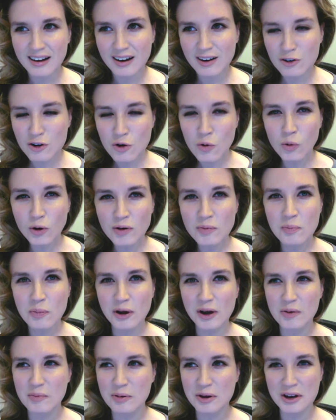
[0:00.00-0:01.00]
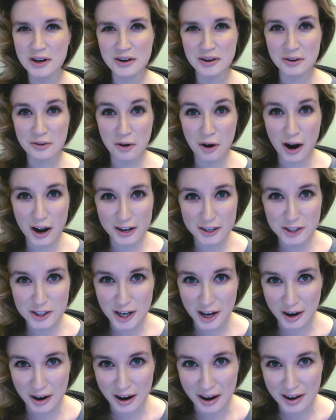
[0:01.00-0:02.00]
who wouldn't pick being a gray
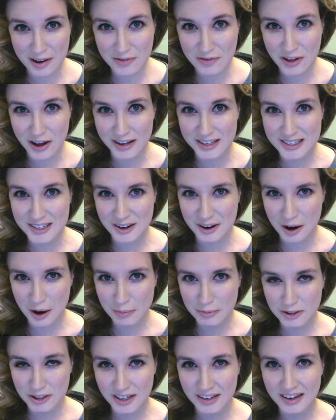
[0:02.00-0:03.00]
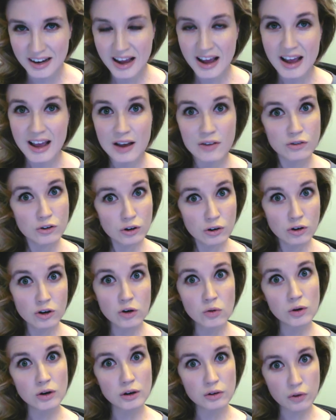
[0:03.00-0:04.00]
Jedi if that's an option? If you don't know
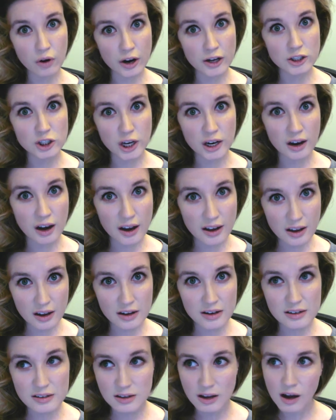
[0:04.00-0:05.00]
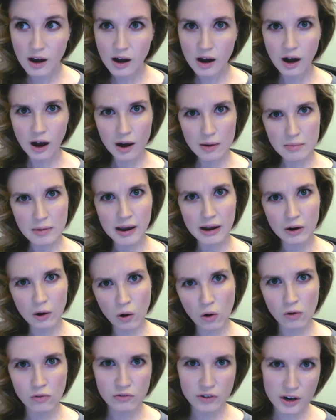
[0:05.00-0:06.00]
what a gray Jedi is, I made a
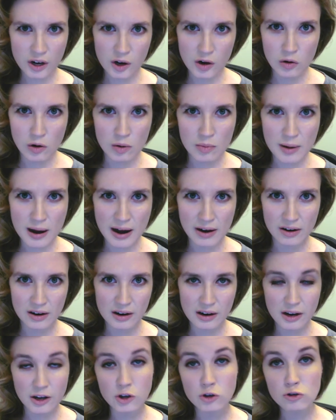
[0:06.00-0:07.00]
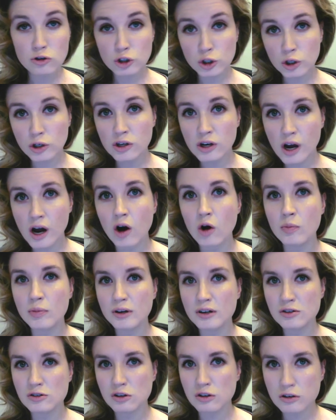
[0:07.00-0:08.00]
whole video about it, and you should know
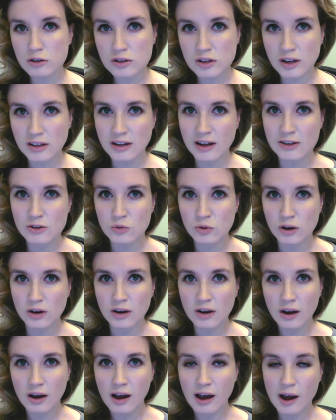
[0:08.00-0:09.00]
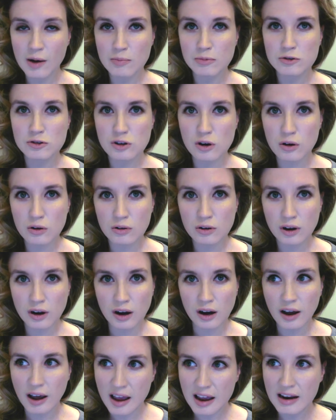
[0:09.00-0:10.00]
because it looks like that's what episode
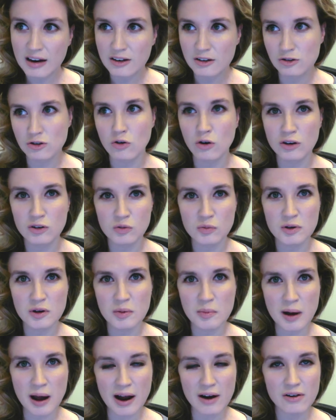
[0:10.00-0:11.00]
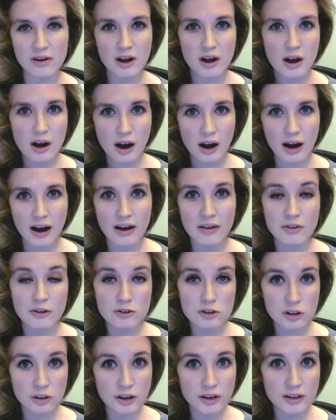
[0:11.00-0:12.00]
8 is going to be about. And
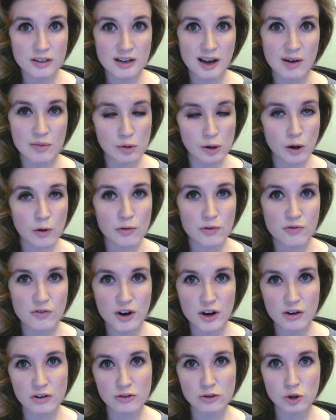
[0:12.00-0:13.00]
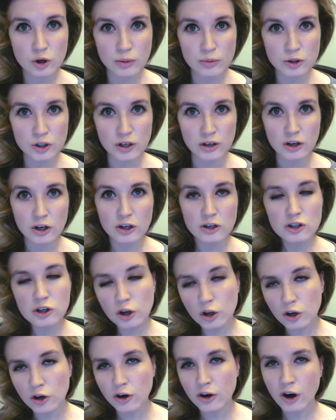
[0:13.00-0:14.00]
there's a link down below in the video description to
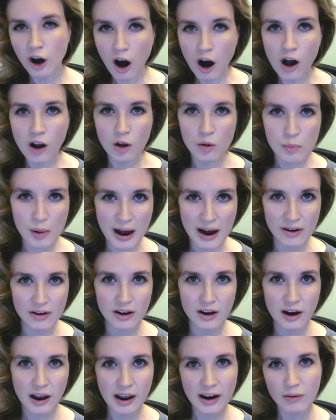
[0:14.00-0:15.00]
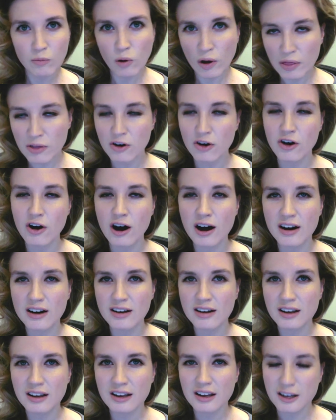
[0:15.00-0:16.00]
learn all about it and whether or not
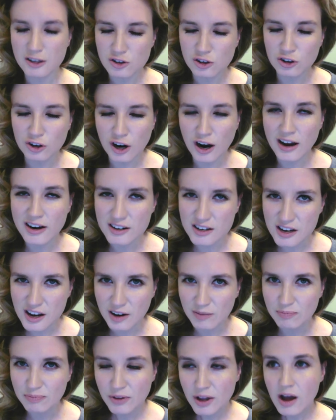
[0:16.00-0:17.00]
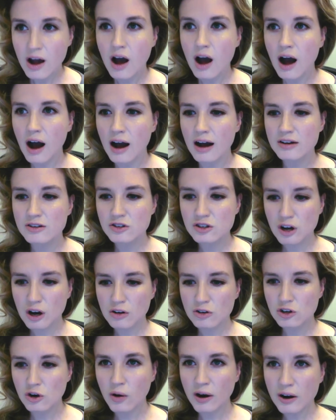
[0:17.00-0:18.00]
it's a good idea. So
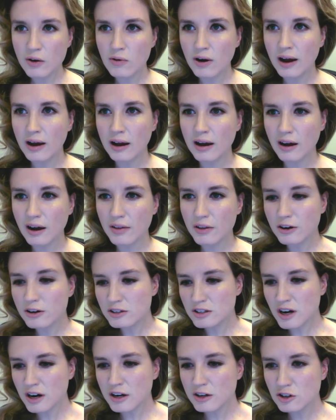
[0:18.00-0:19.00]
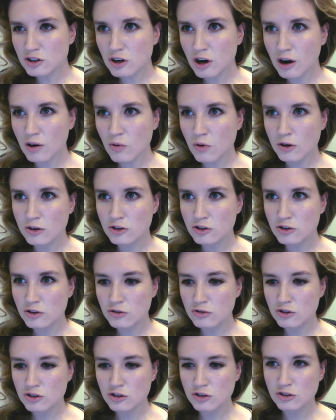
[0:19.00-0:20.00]
anyway, there isn't any Star Wars
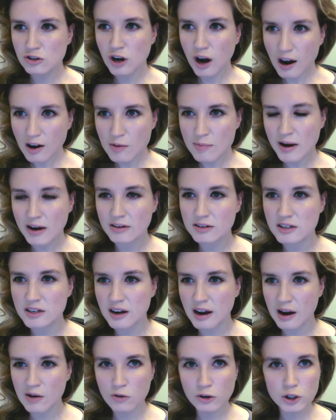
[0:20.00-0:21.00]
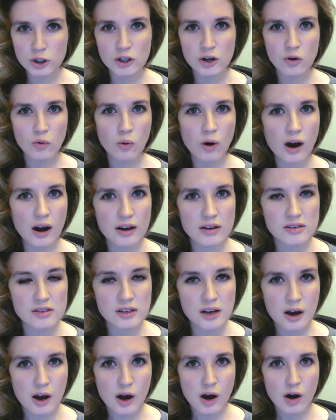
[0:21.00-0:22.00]
news to talk about today. I wish there was,
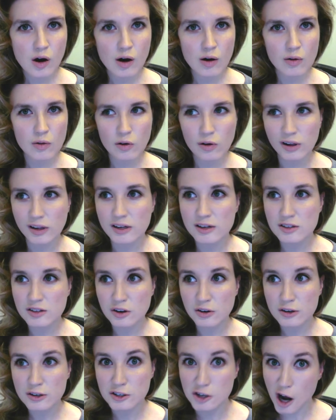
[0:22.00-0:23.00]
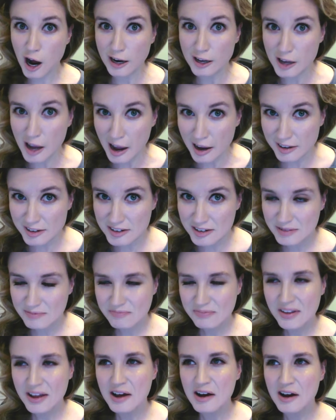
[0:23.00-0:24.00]
or at least there is not yet,
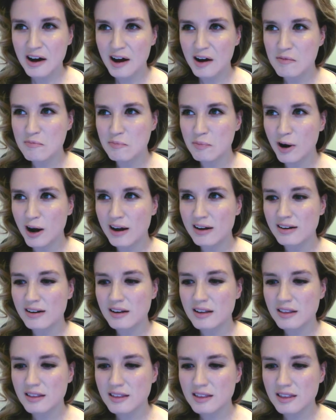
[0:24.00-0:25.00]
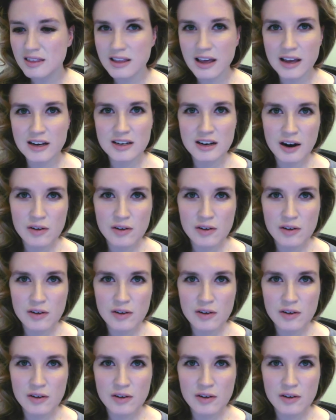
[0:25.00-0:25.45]
but they did